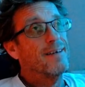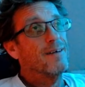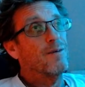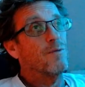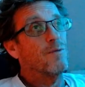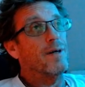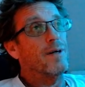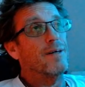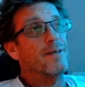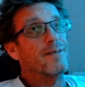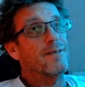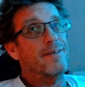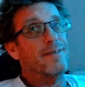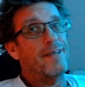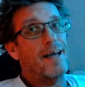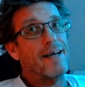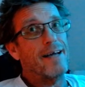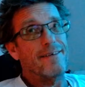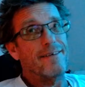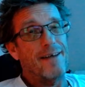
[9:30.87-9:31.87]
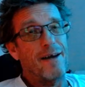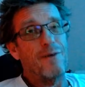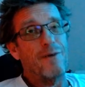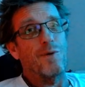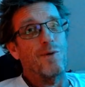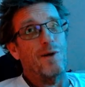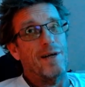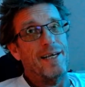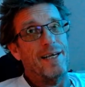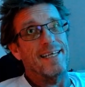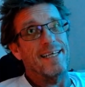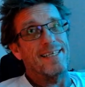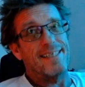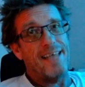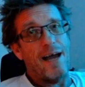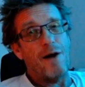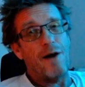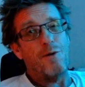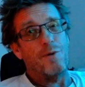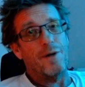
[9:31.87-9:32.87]
Well, that networking is
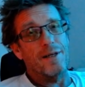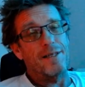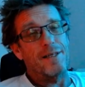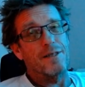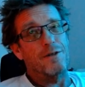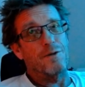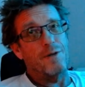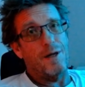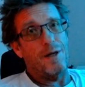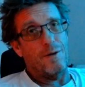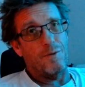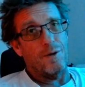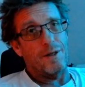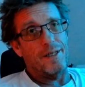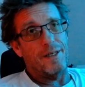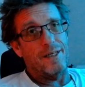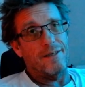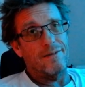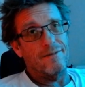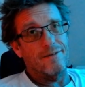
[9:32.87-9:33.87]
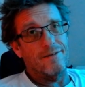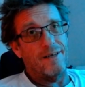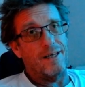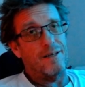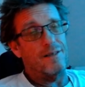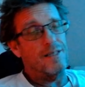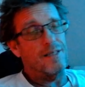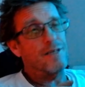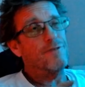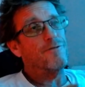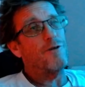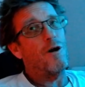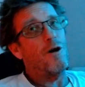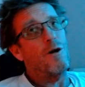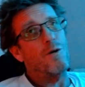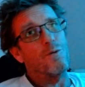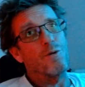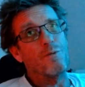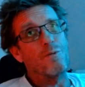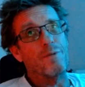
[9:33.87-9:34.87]
how we're going to do networking. Like
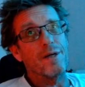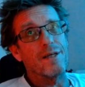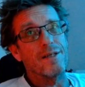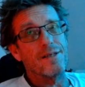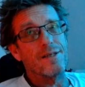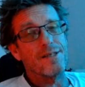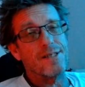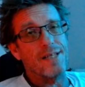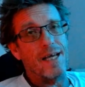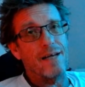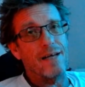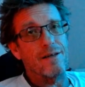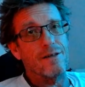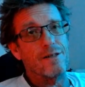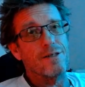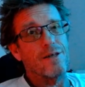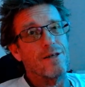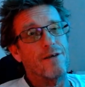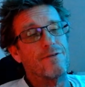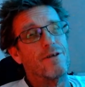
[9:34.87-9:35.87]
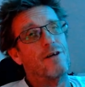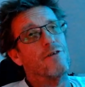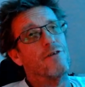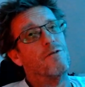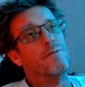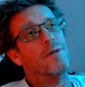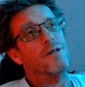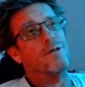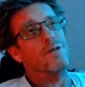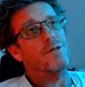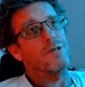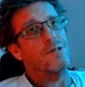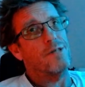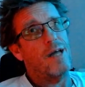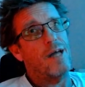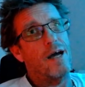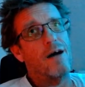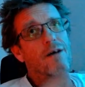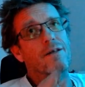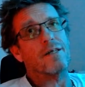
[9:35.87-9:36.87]
default will be the standard stuff that everybody uses
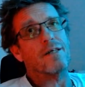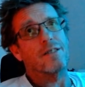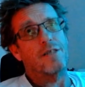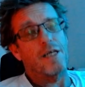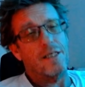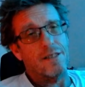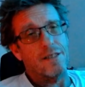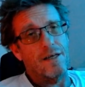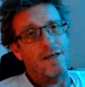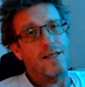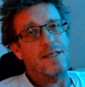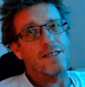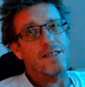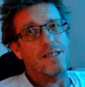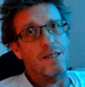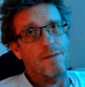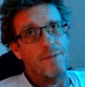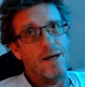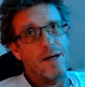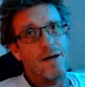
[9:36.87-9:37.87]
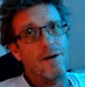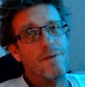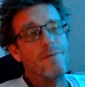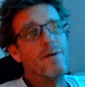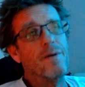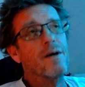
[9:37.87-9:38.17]
now, like JSON, HTML.